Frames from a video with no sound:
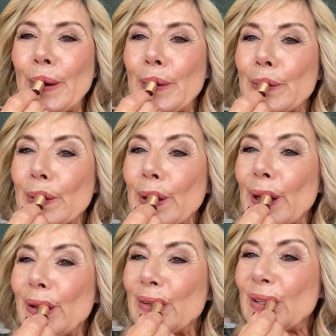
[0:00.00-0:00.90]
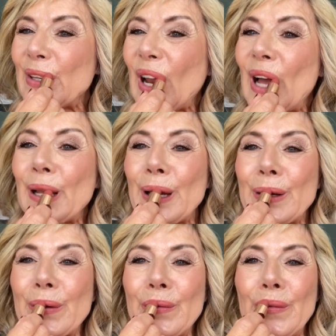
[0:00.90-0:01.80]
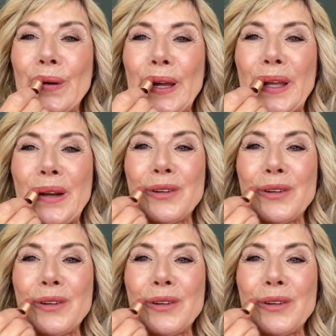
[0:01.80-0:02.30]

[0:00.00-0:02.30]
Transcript: It's the closest I get to red,